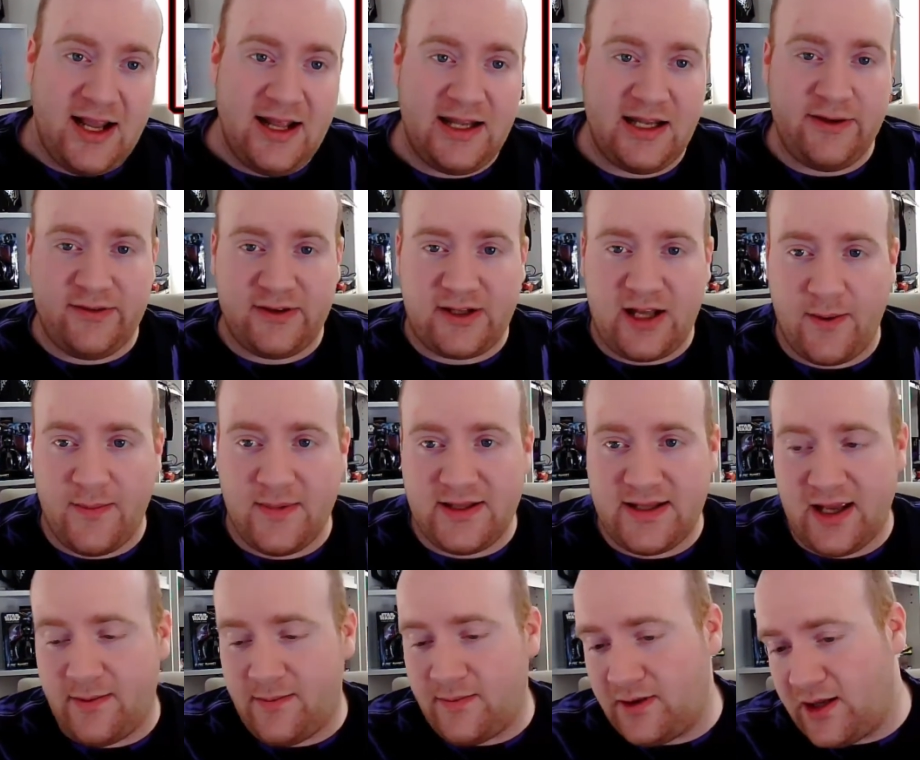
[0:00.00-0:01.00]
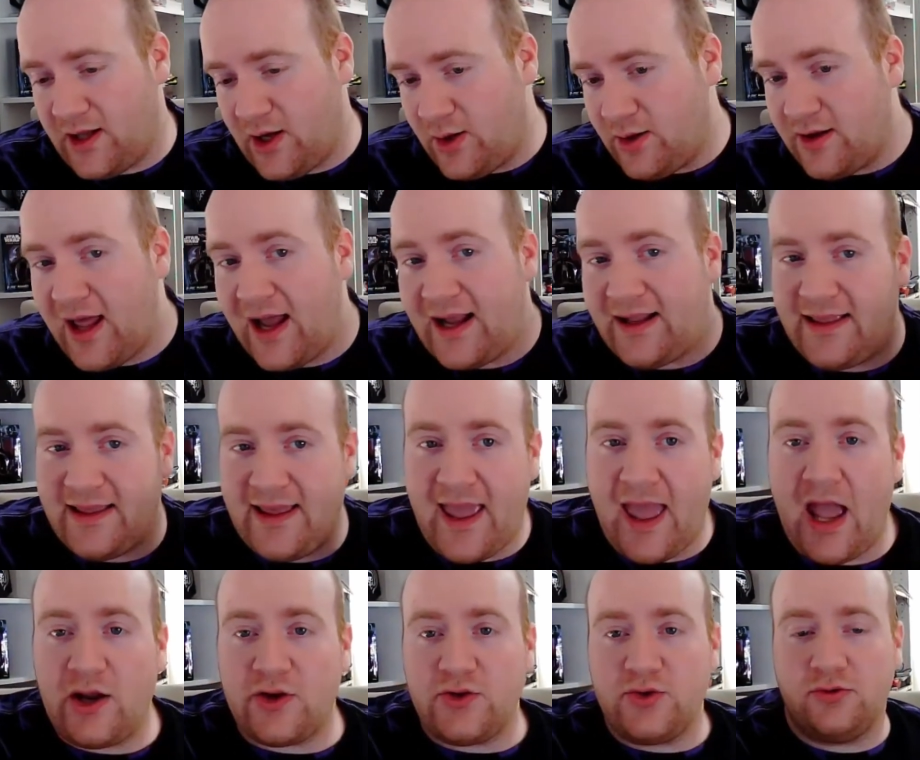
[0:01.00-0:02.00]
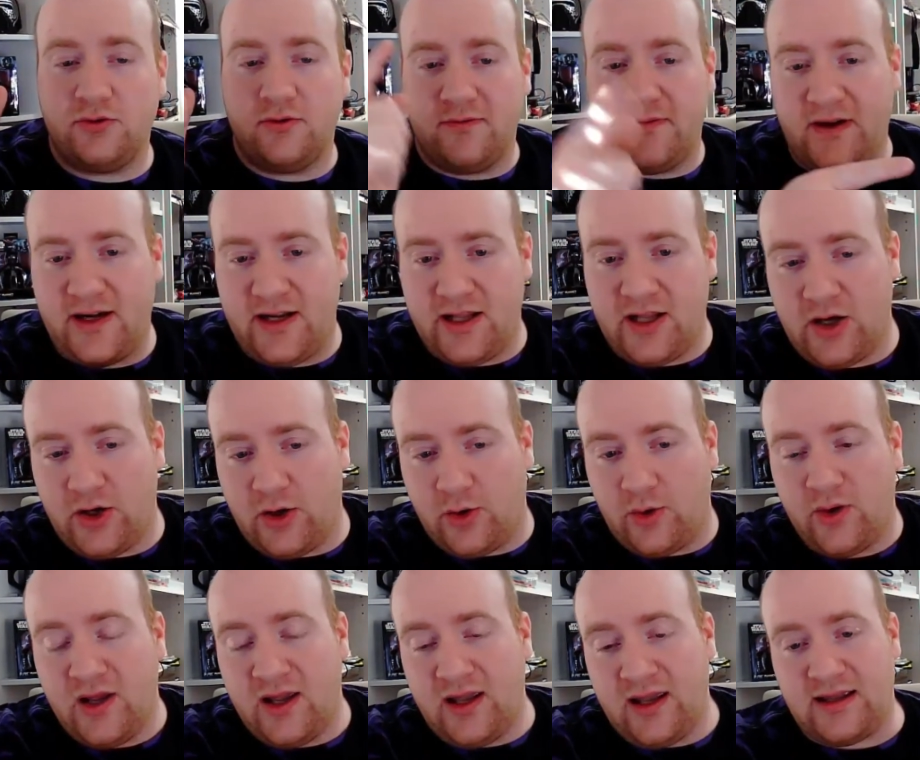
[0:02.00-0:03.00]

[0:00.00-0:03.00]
Leave a comment down below. Like the actual video.